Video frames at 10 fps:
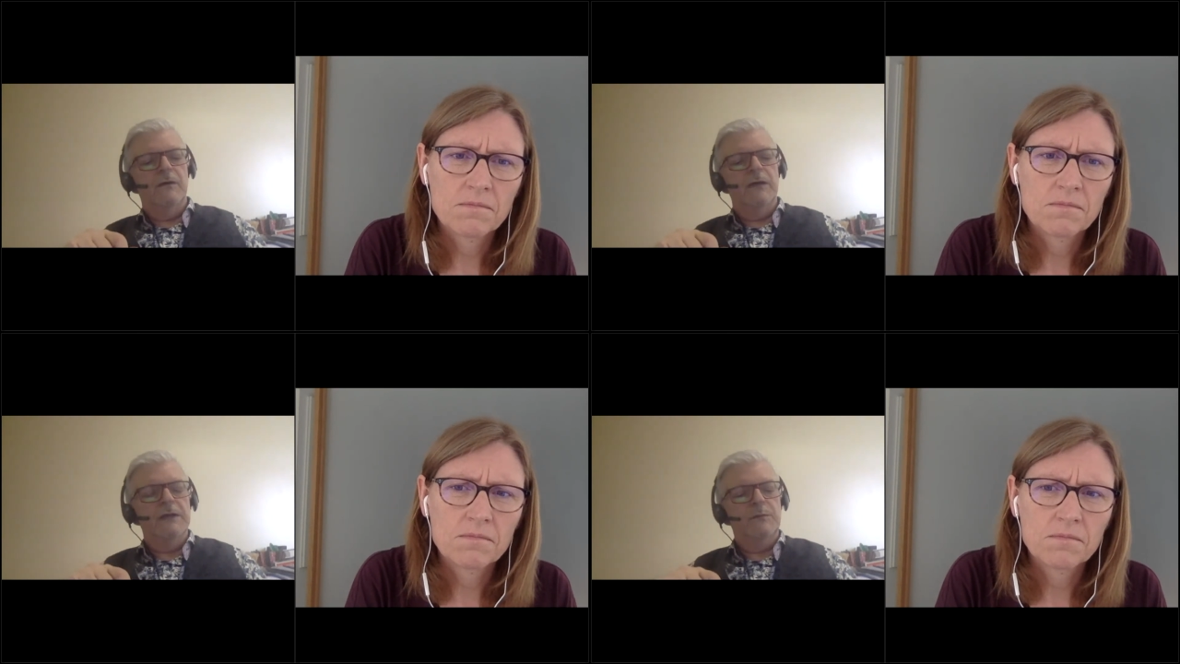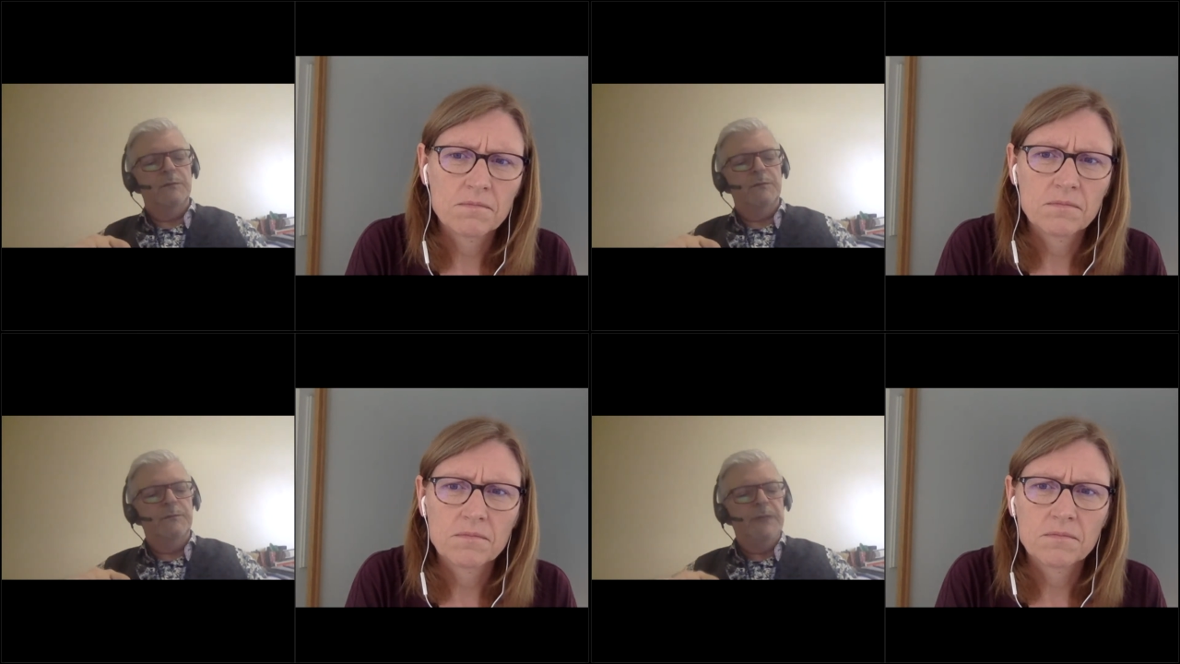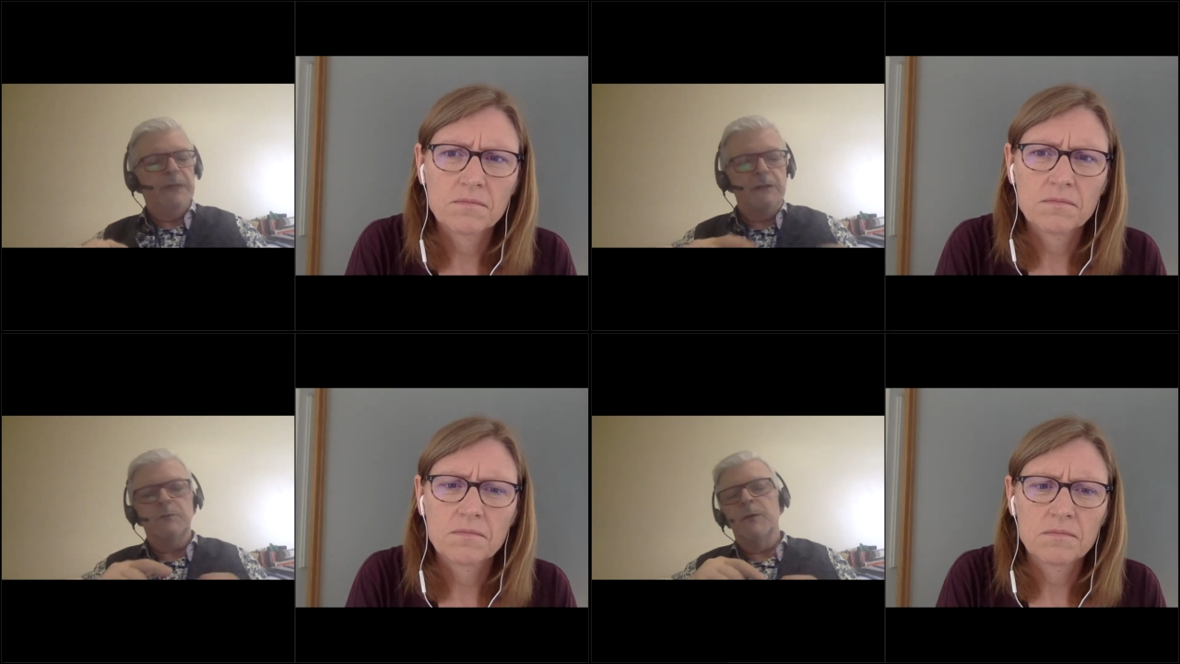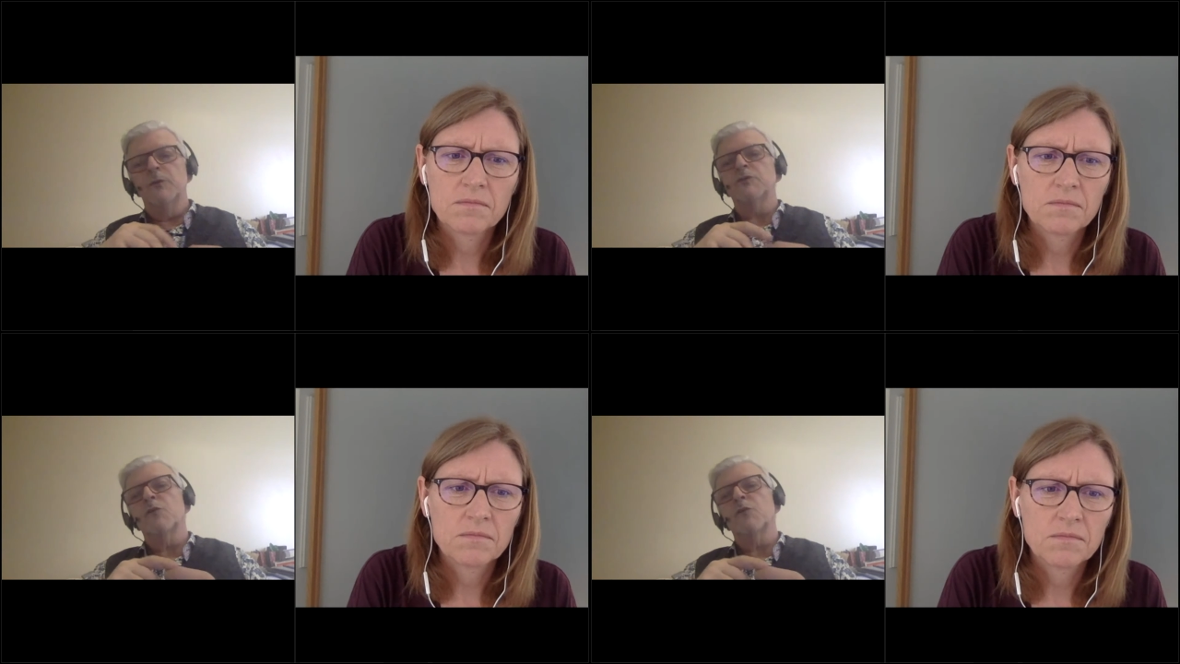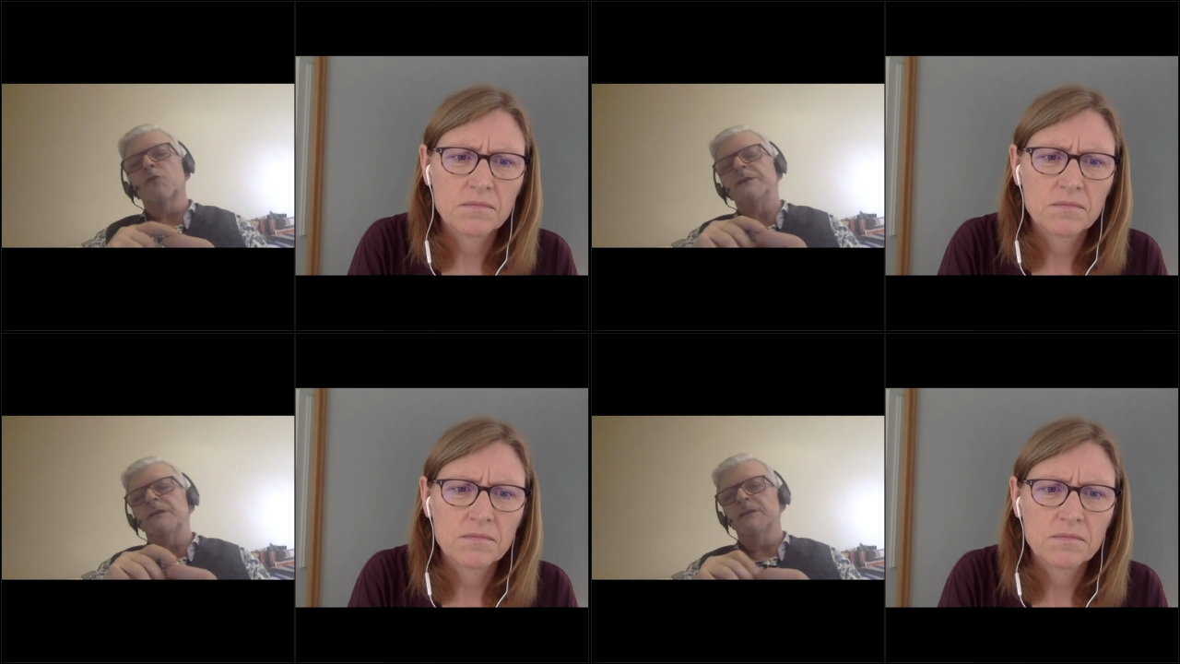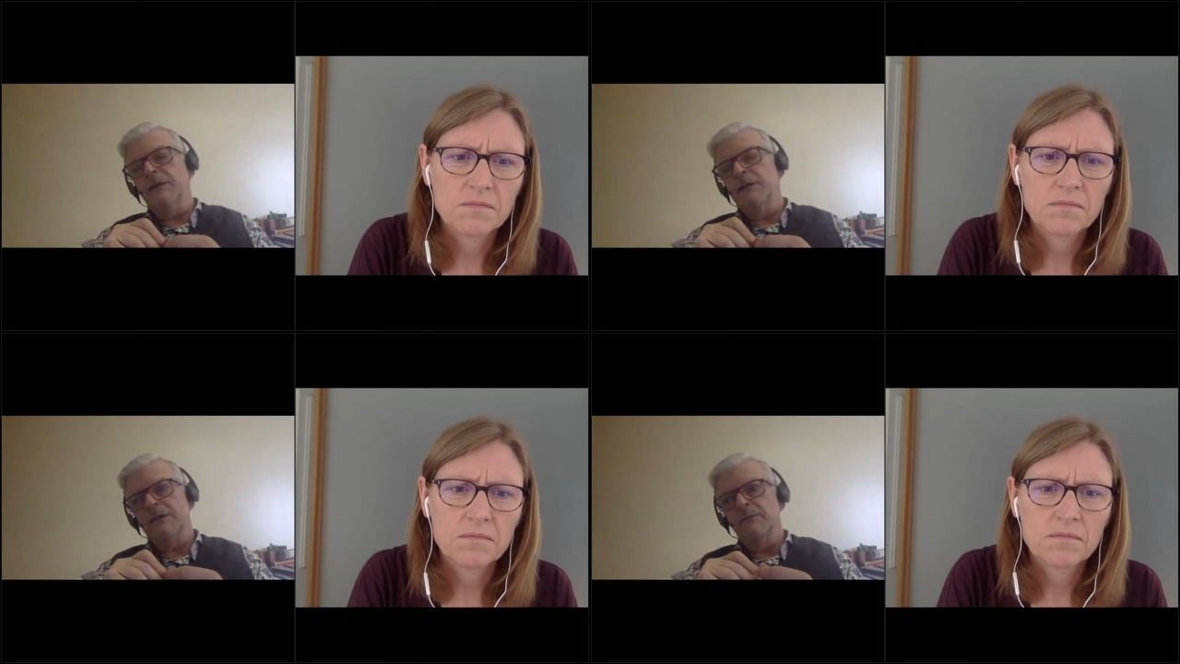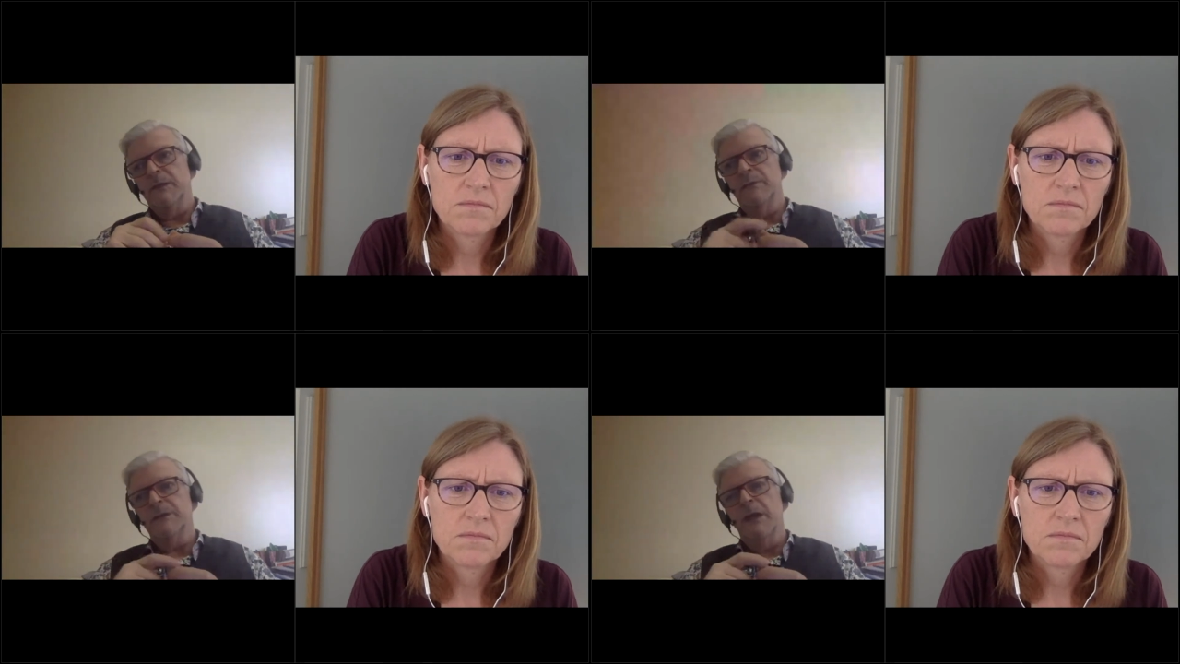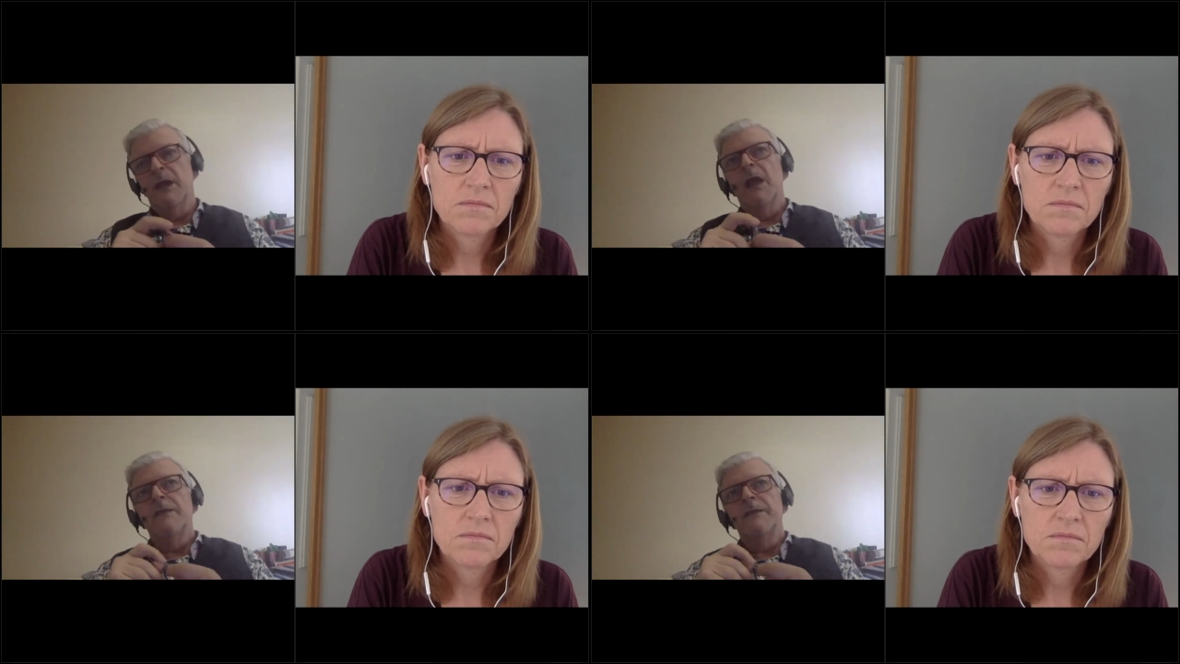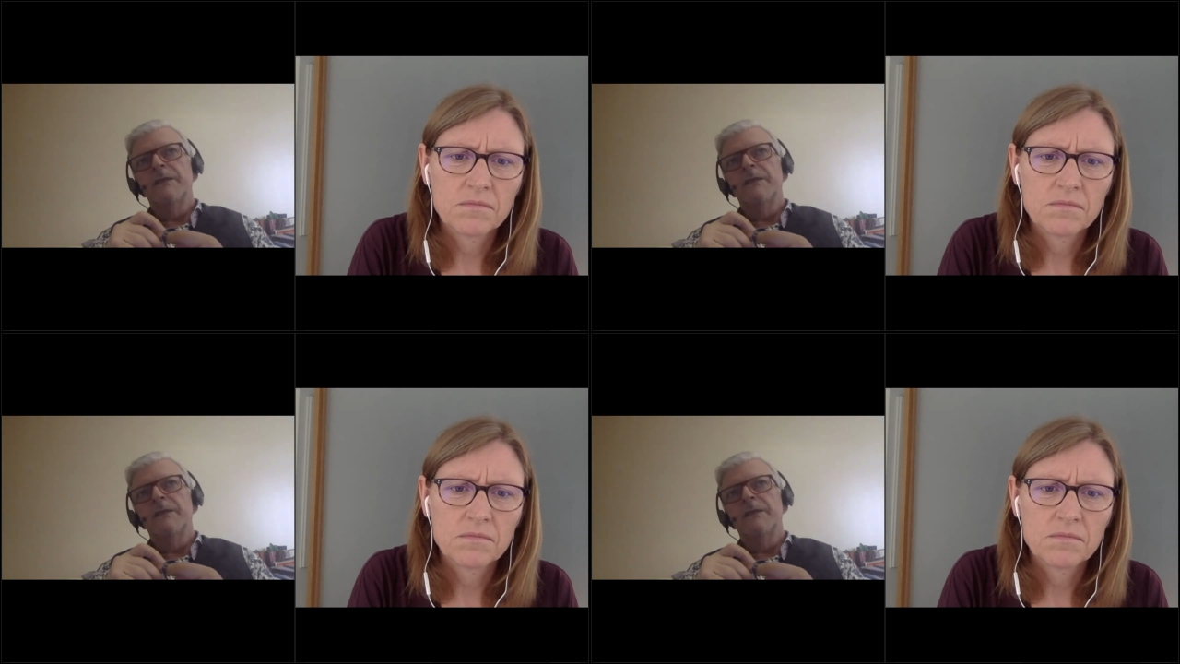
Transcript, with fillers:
Speaker 1: there has been exposure, only seeing skin symptoms,